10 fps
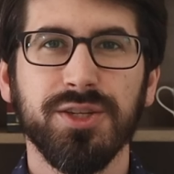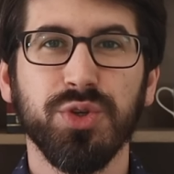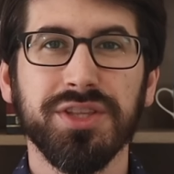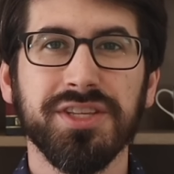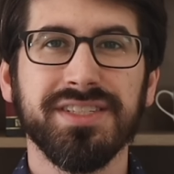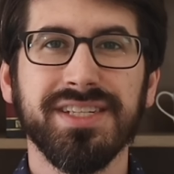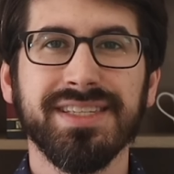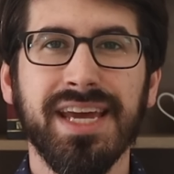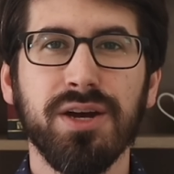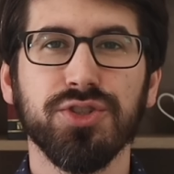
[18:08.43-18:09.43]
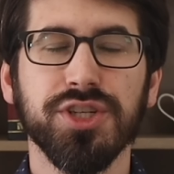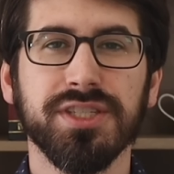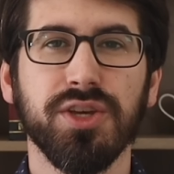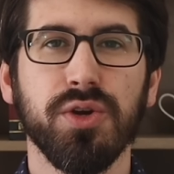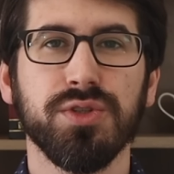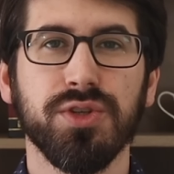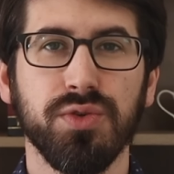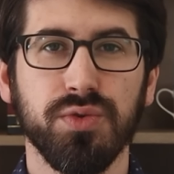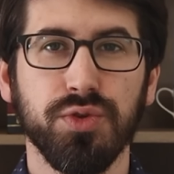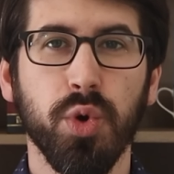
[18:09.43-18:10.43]
To get this discount, just go
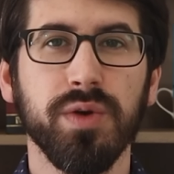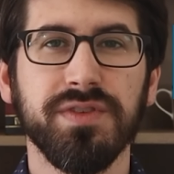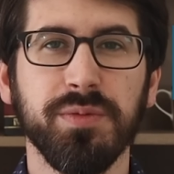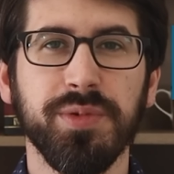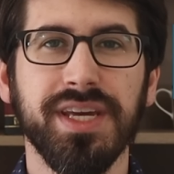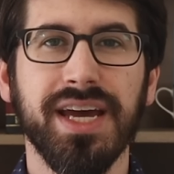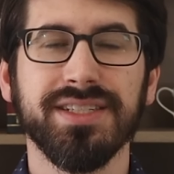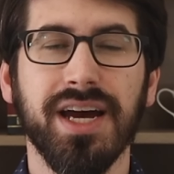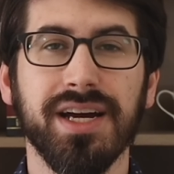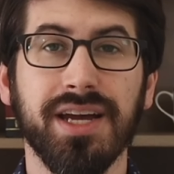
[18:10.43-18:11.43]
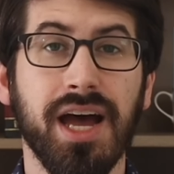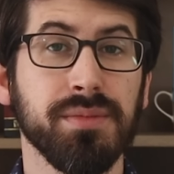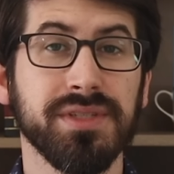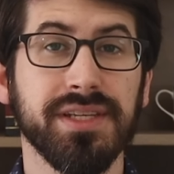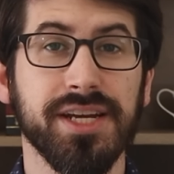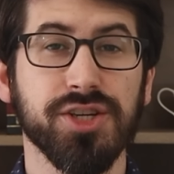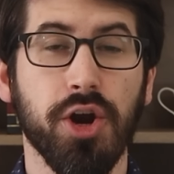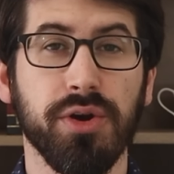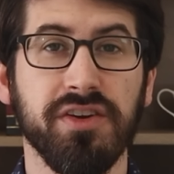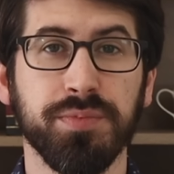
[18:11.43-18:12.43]
to nordvpn.com slash
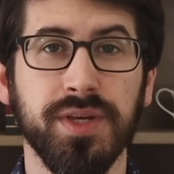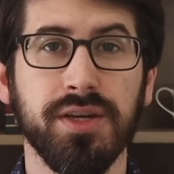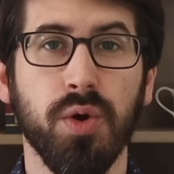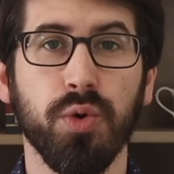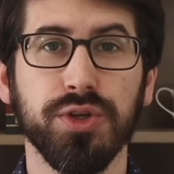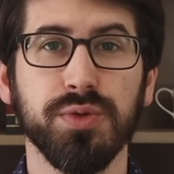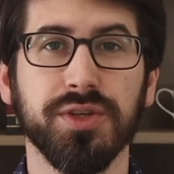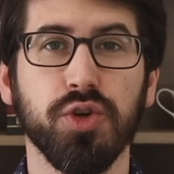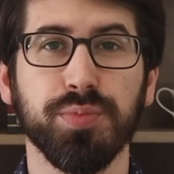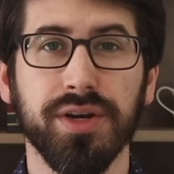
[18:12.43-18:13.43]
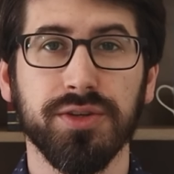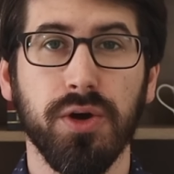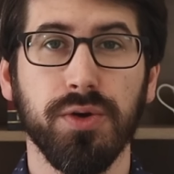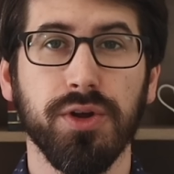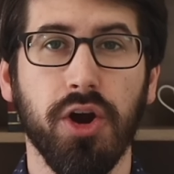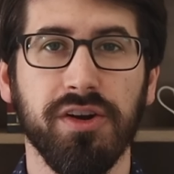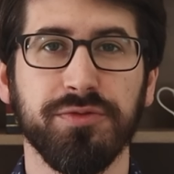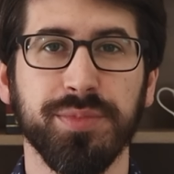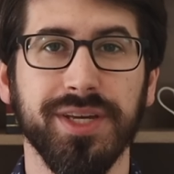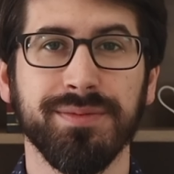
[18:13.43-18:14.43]
RFB or use the coupon code
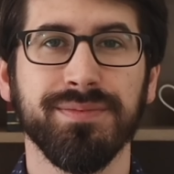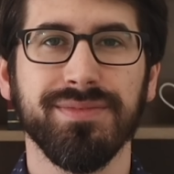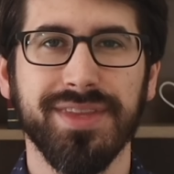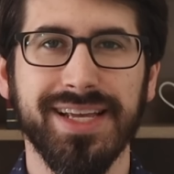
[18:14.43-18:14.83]
RFB.